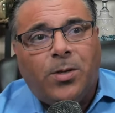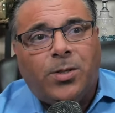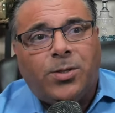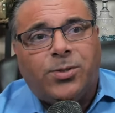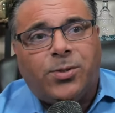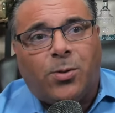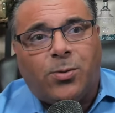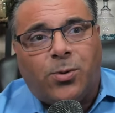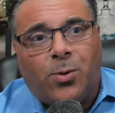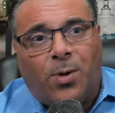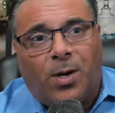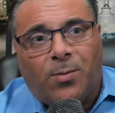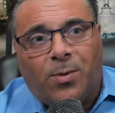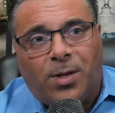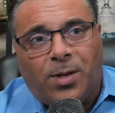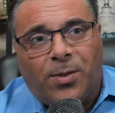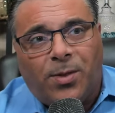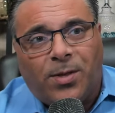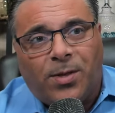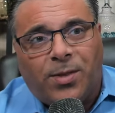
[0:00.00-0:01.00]
So, do I
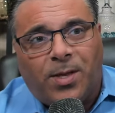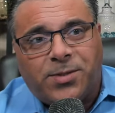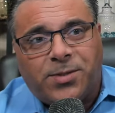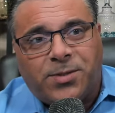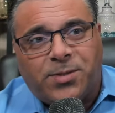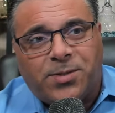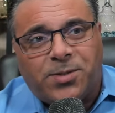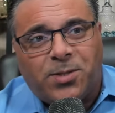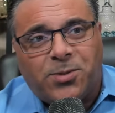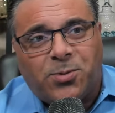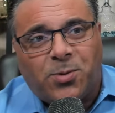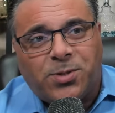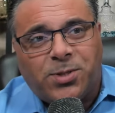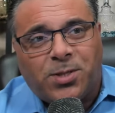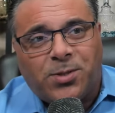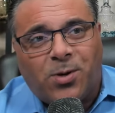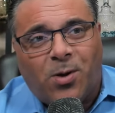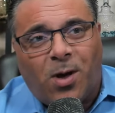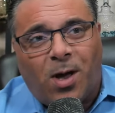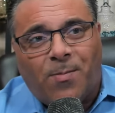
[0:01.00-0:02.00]
really think that's the
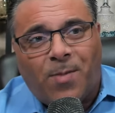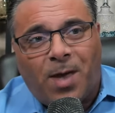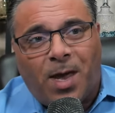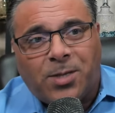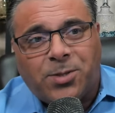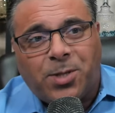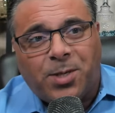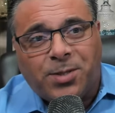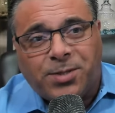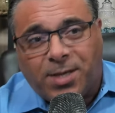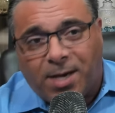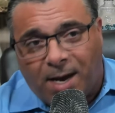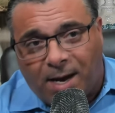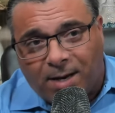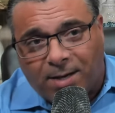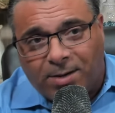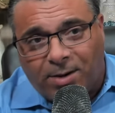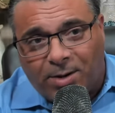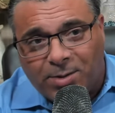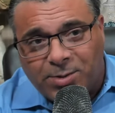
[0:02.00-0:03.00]
situation? No, I'm actually
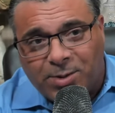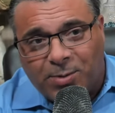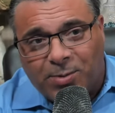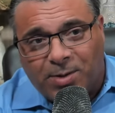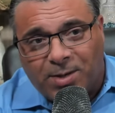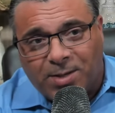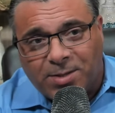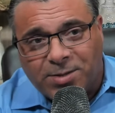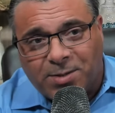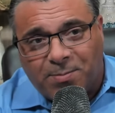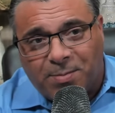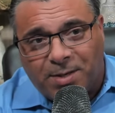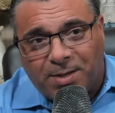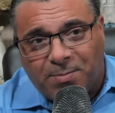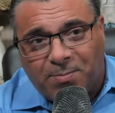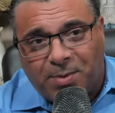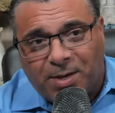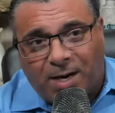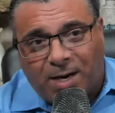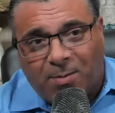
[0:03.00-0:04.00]
antagonizing things a
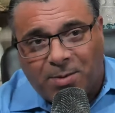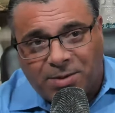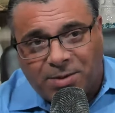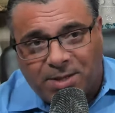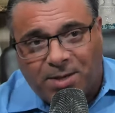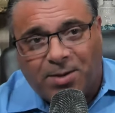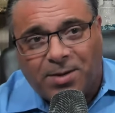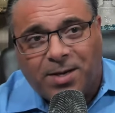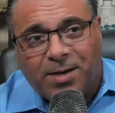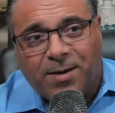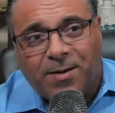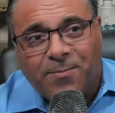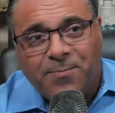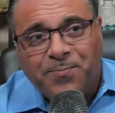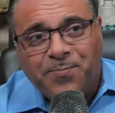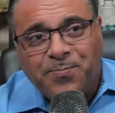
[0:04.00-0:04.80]
bit, but I would tell you,